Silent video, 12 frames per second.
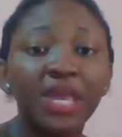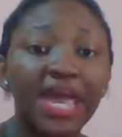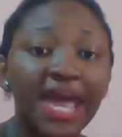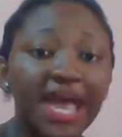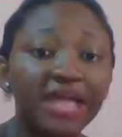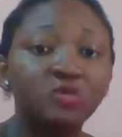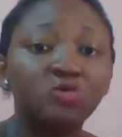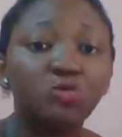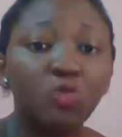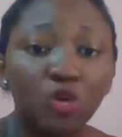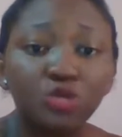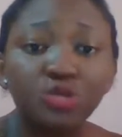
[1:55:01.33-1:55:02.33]
and
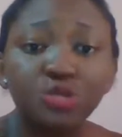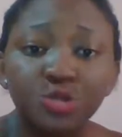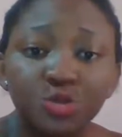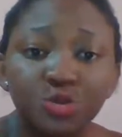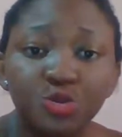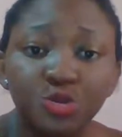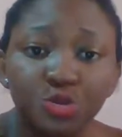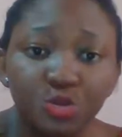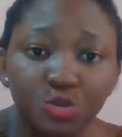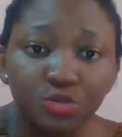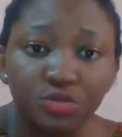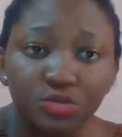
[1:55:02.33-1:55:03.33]

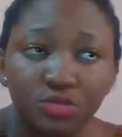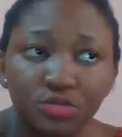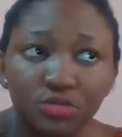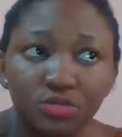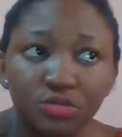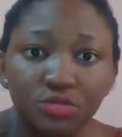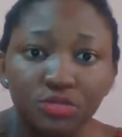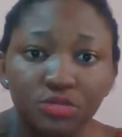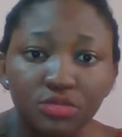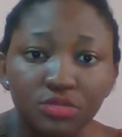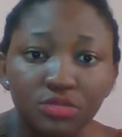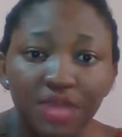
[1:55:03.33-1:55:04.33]
122.
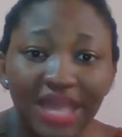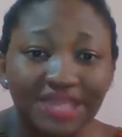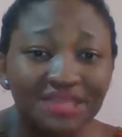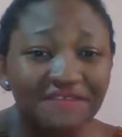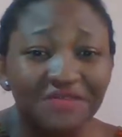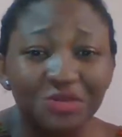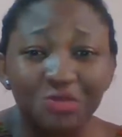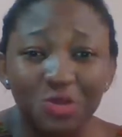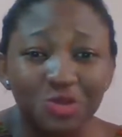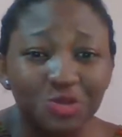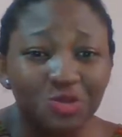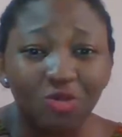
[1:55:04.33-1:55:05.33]
I don't know if it's
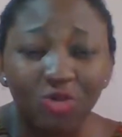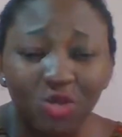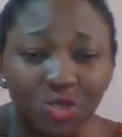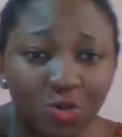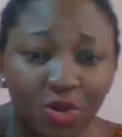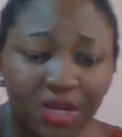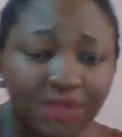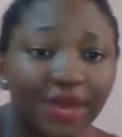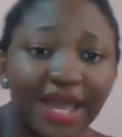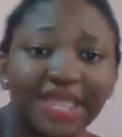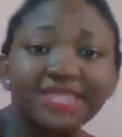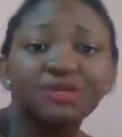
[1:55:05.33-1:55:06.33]
122 or 121, but
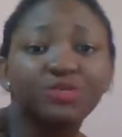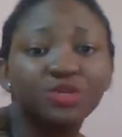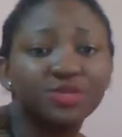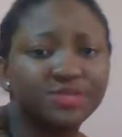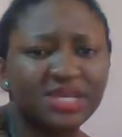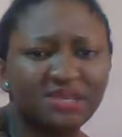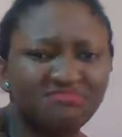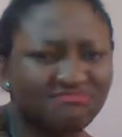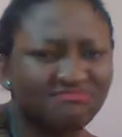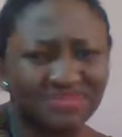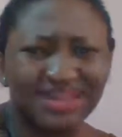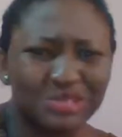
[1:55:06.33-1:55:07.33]
I think both of them
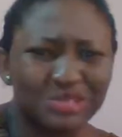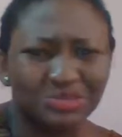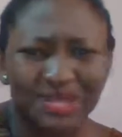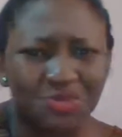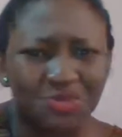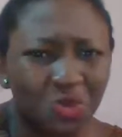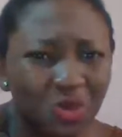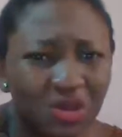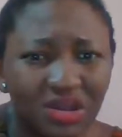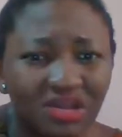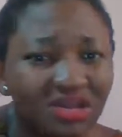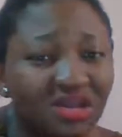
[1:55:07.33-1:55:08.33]
can sometimes work.
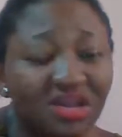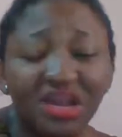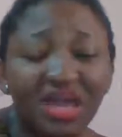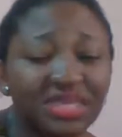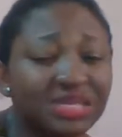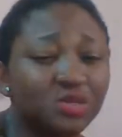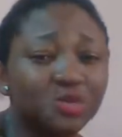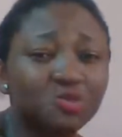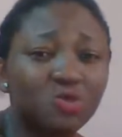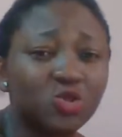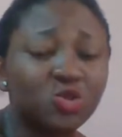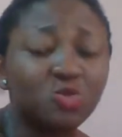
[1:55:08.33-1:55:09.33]
I think just
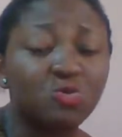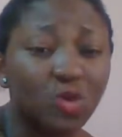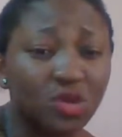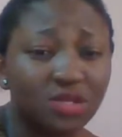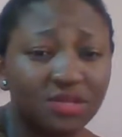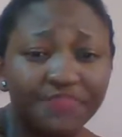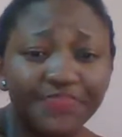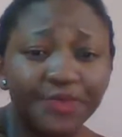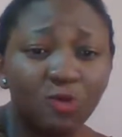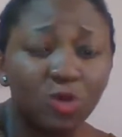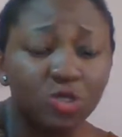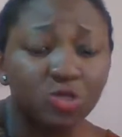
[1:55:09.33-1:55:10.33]
121,
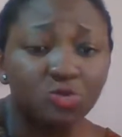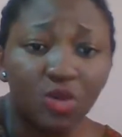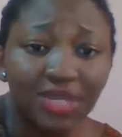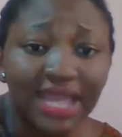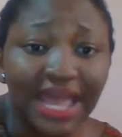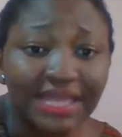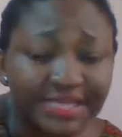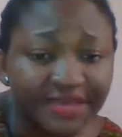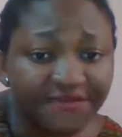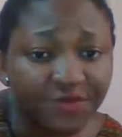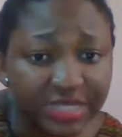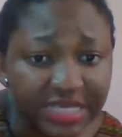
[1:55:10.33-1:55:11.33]
121 and
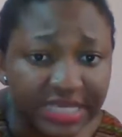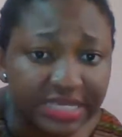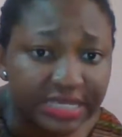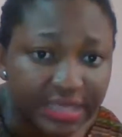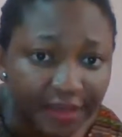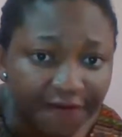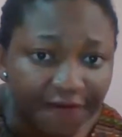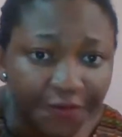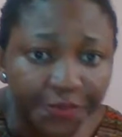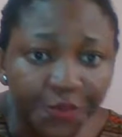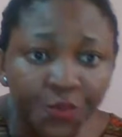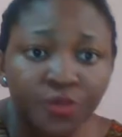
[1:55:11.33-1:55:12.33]

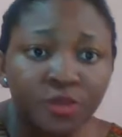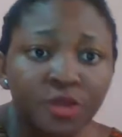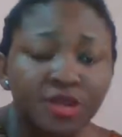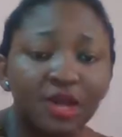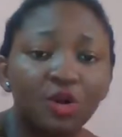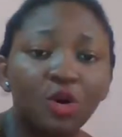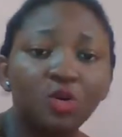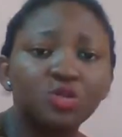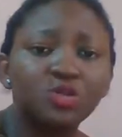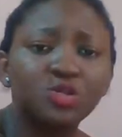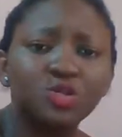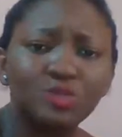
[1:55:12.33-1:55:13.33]
767. You can call
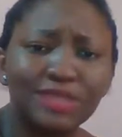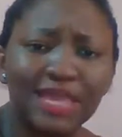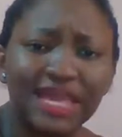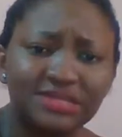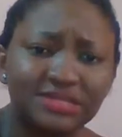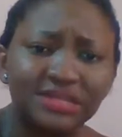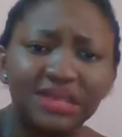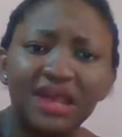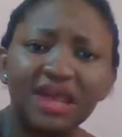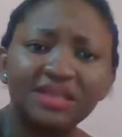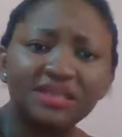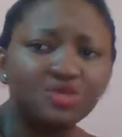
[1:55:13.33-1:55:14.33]
those two lines,
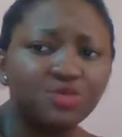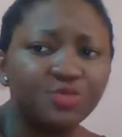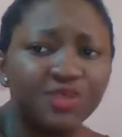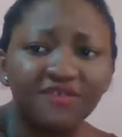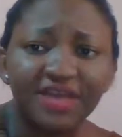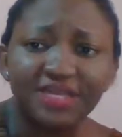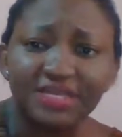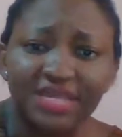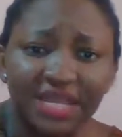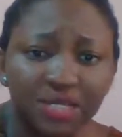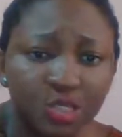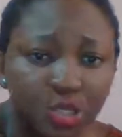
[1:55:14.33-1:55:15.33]
and then they'll be of
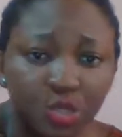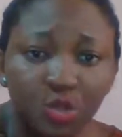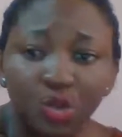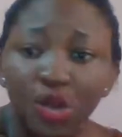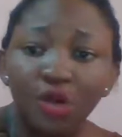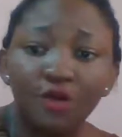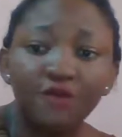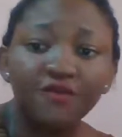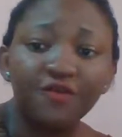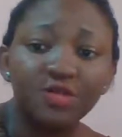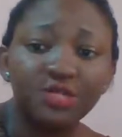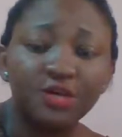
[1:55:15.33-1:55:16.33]
assistance to you.
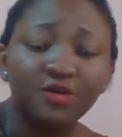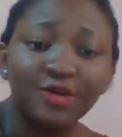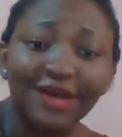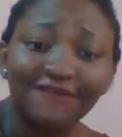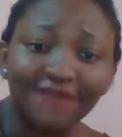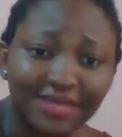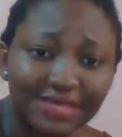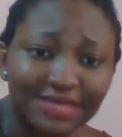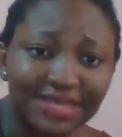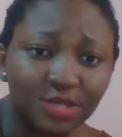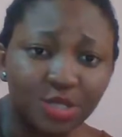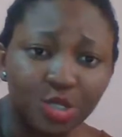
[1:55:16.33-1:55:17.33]
Or of
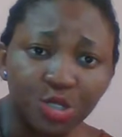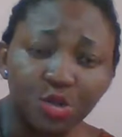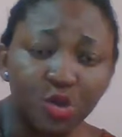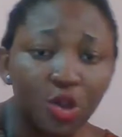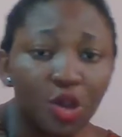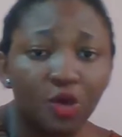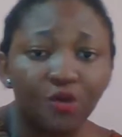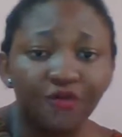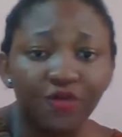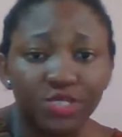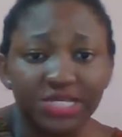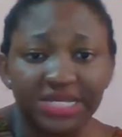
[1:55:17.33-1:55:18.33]
assistance to you.
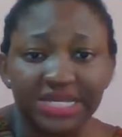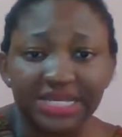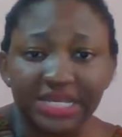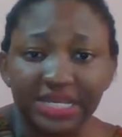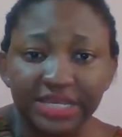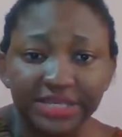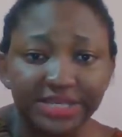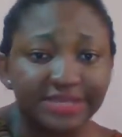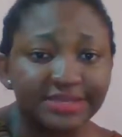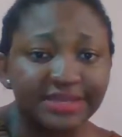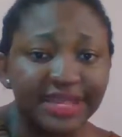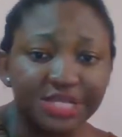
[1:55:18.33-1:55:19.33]
Unfortunately, this
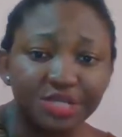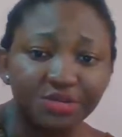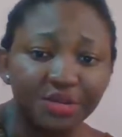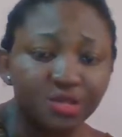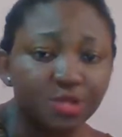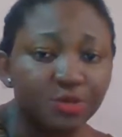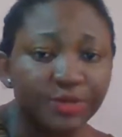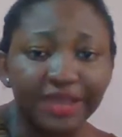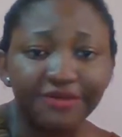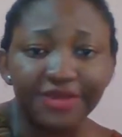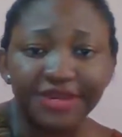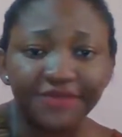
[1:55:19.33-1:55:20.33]
is Nigeria, so
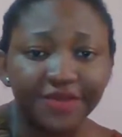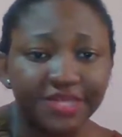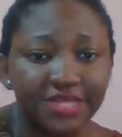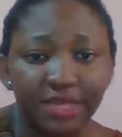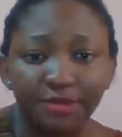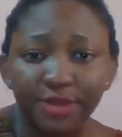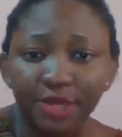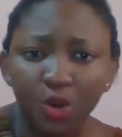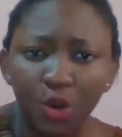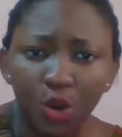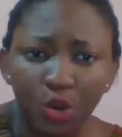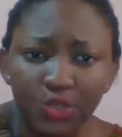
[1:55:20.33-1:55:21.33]
get ready for anything when you
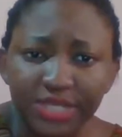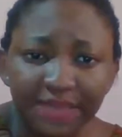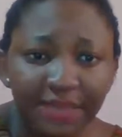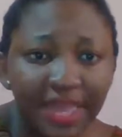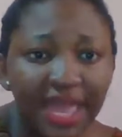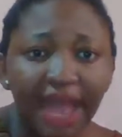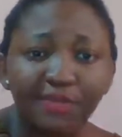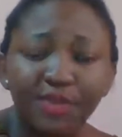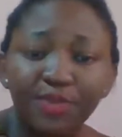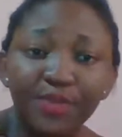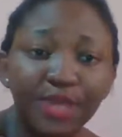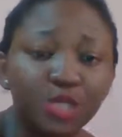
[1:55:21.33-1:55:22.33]
call them, and be
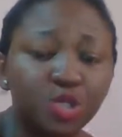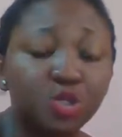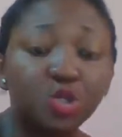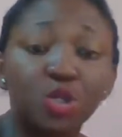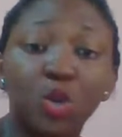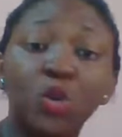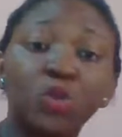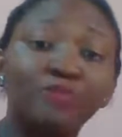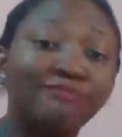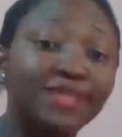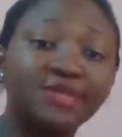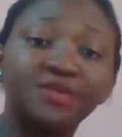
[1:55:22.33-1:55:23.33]
prepared to use your
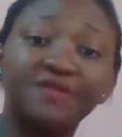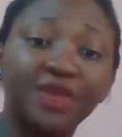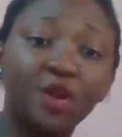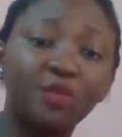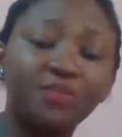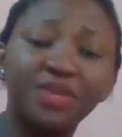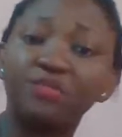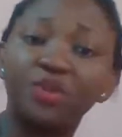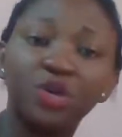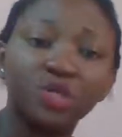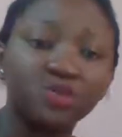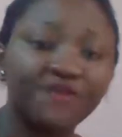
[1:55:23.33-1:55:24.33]
own method of helping,
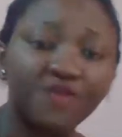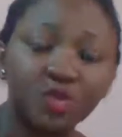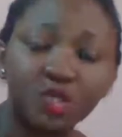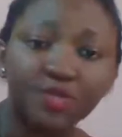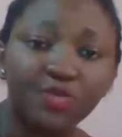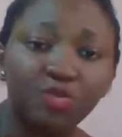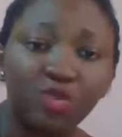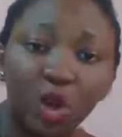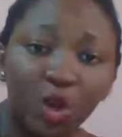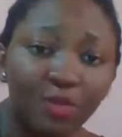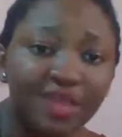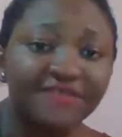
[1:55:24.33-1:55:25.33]
because before those people
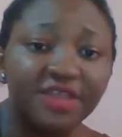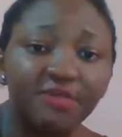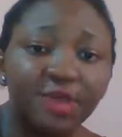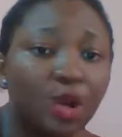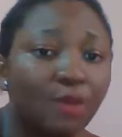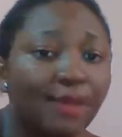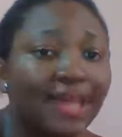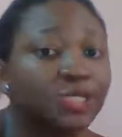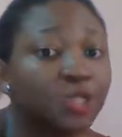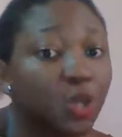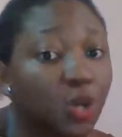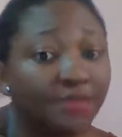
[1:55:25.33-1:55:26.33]
will come, if they will come at
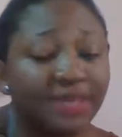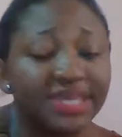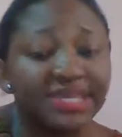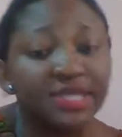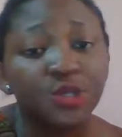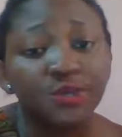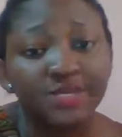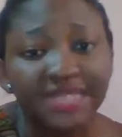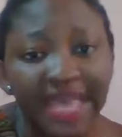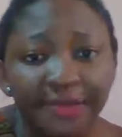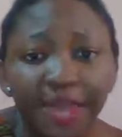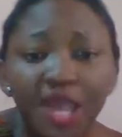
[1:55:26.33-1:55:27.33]
all, it may take some time.